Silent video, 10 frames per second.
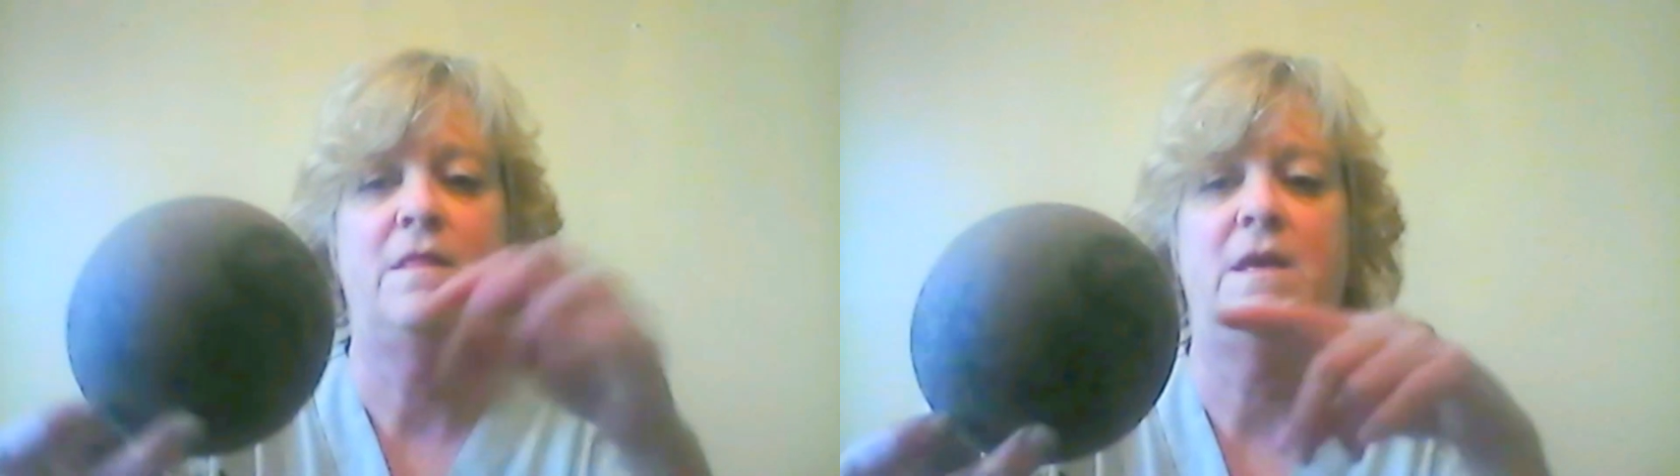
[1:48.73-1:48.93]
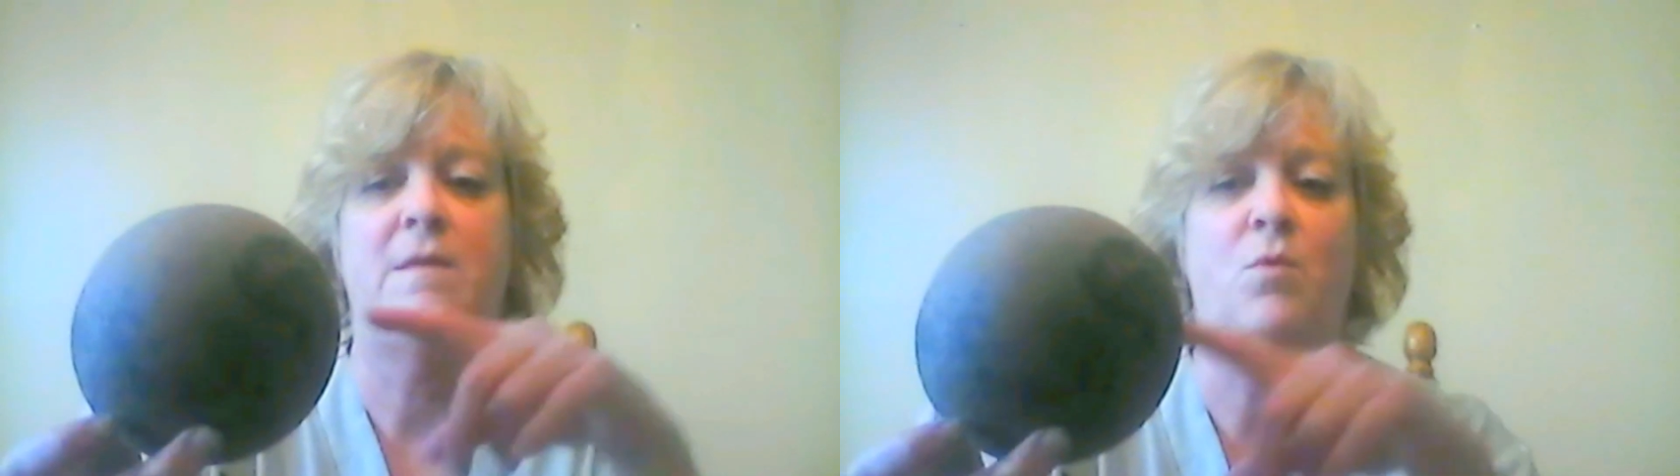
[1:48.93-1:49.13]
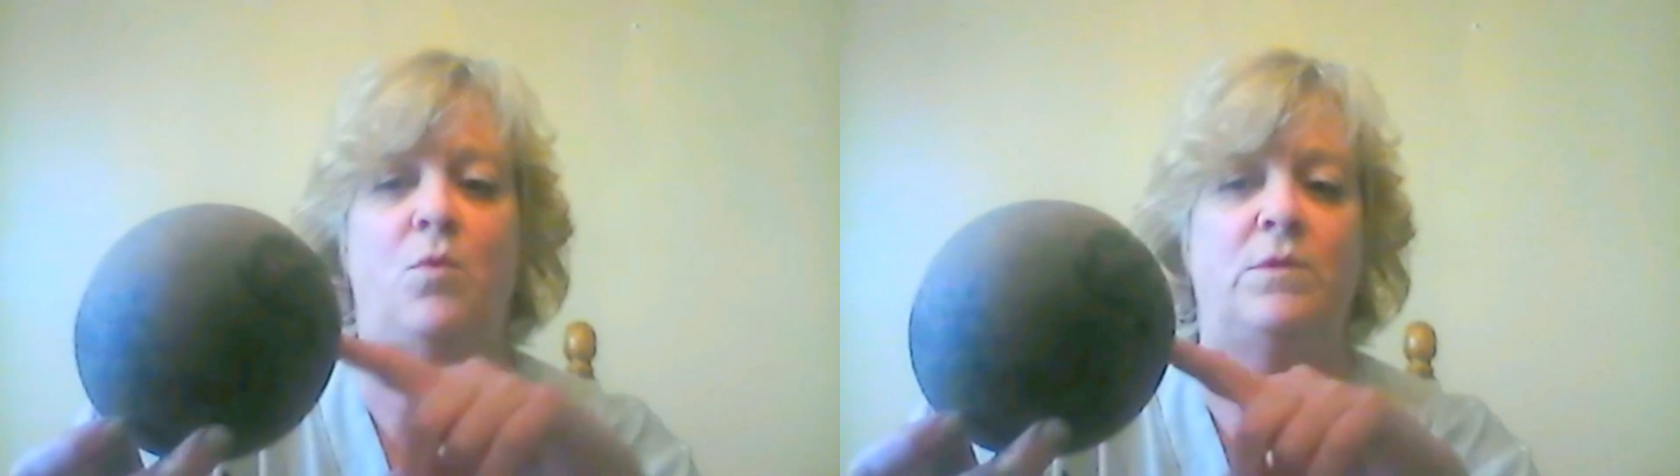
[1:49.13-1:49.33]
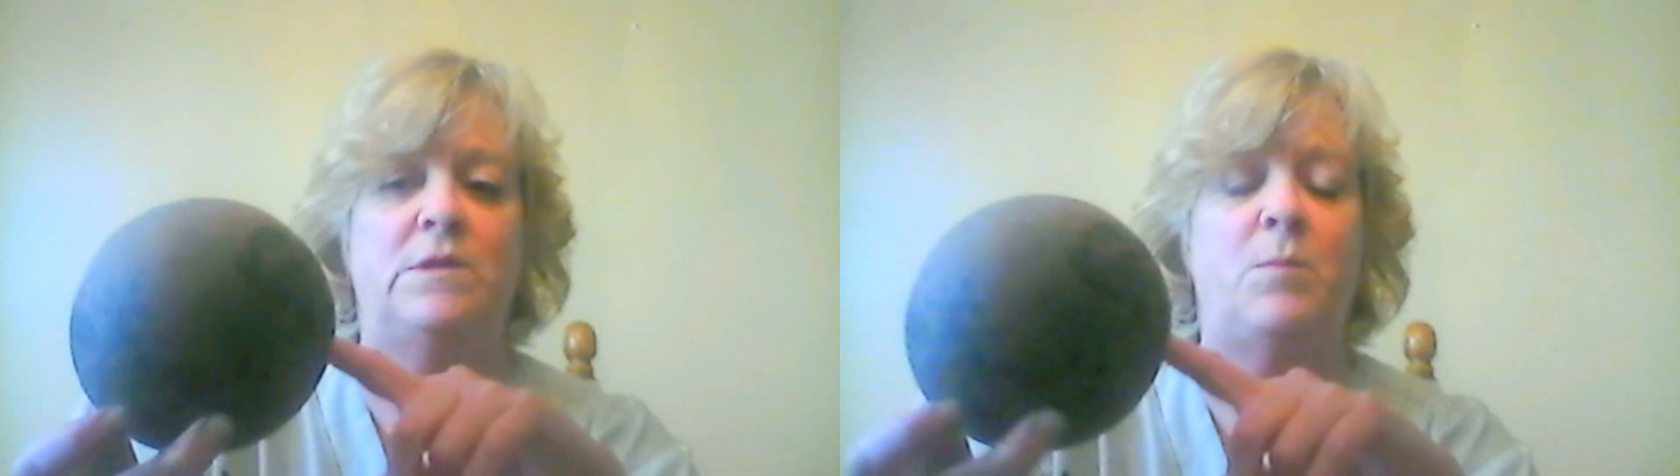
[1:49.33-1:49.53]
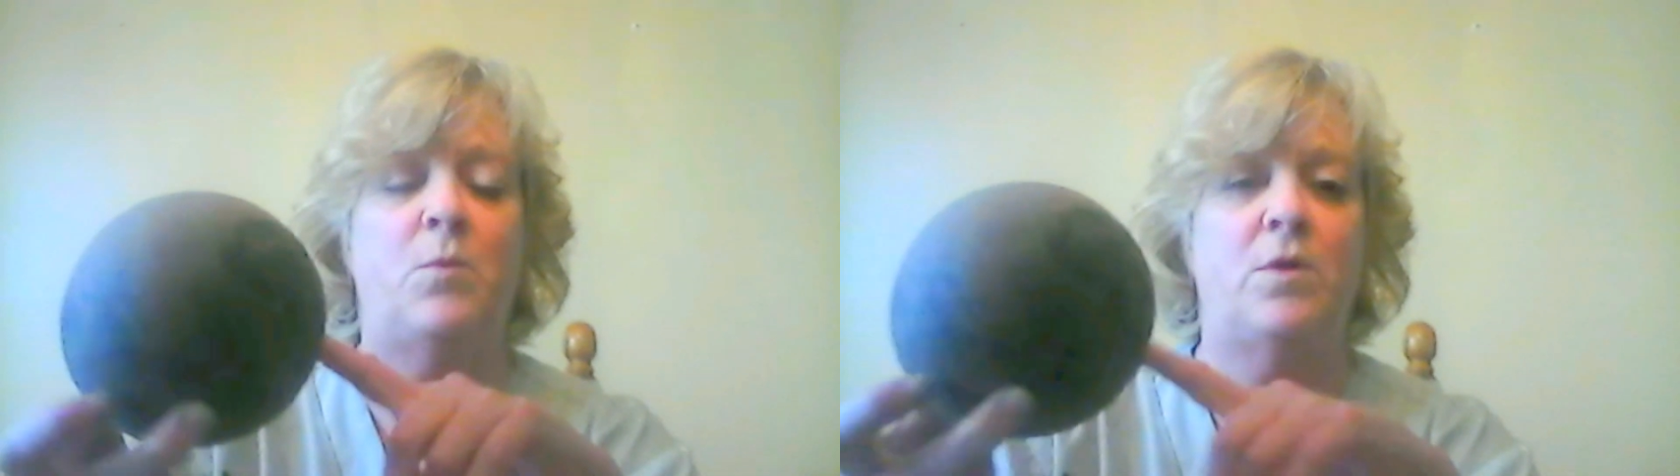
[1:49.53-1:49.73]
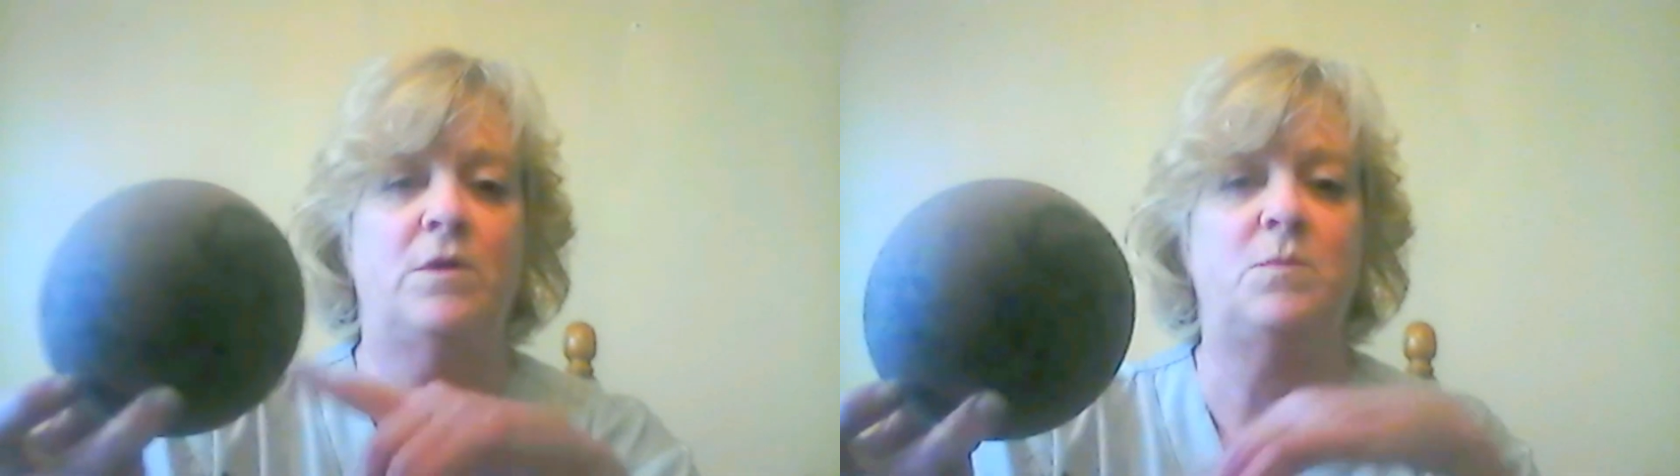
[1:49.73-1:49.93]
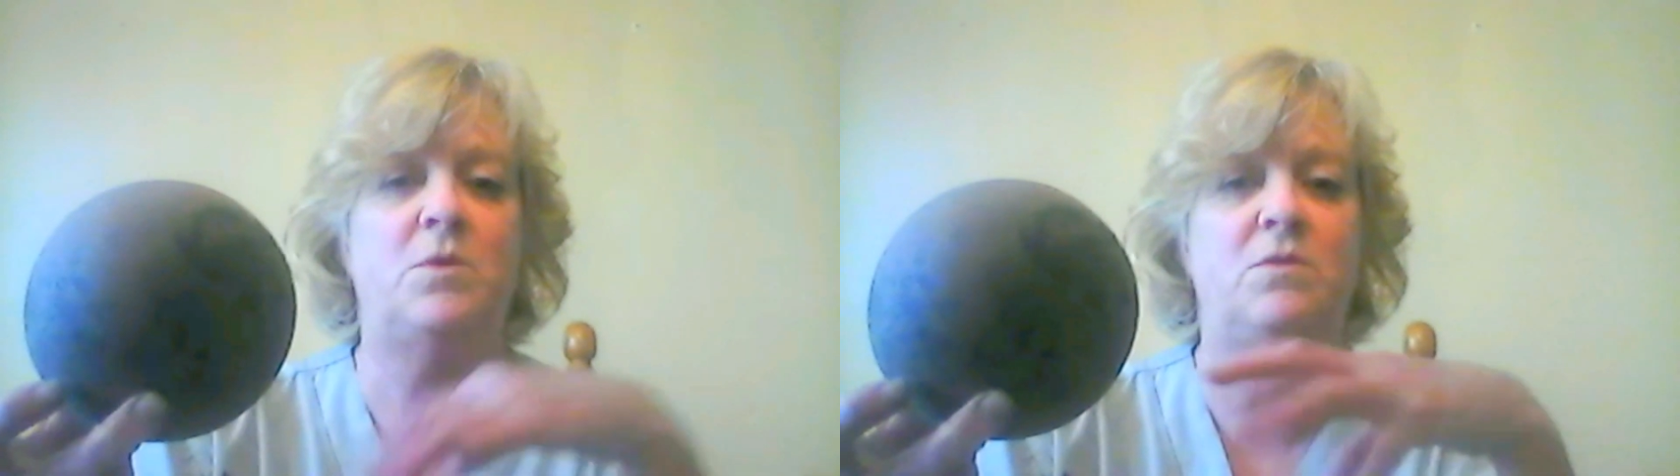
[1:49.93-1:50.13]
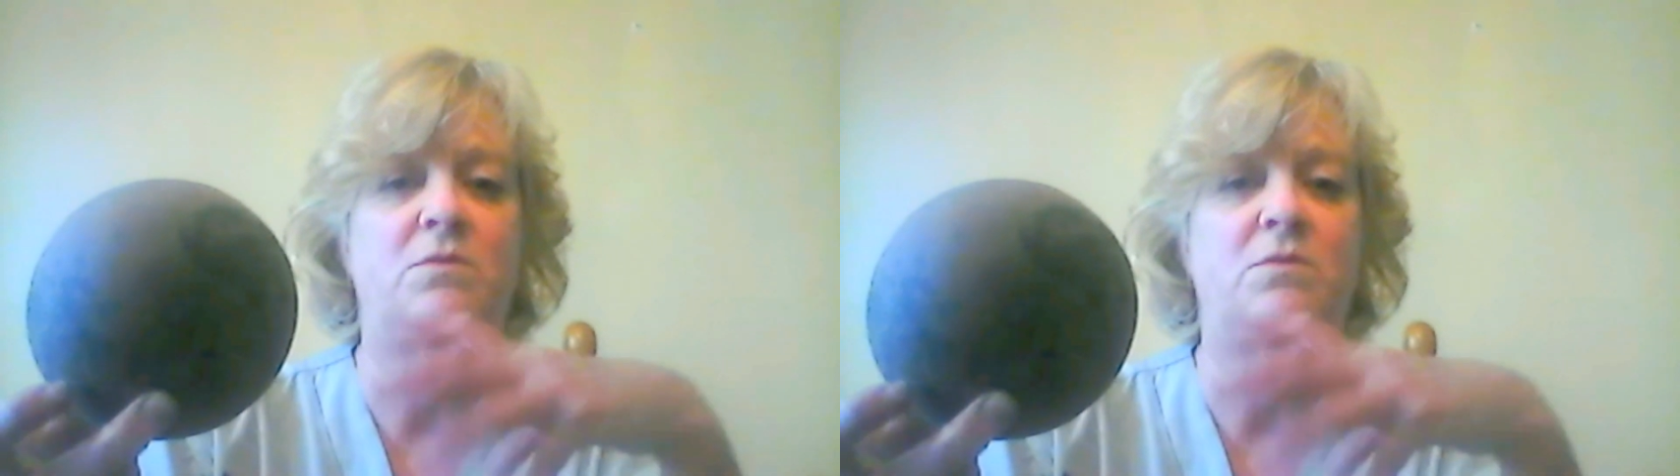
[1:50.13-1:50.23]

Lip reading: the mold spores when you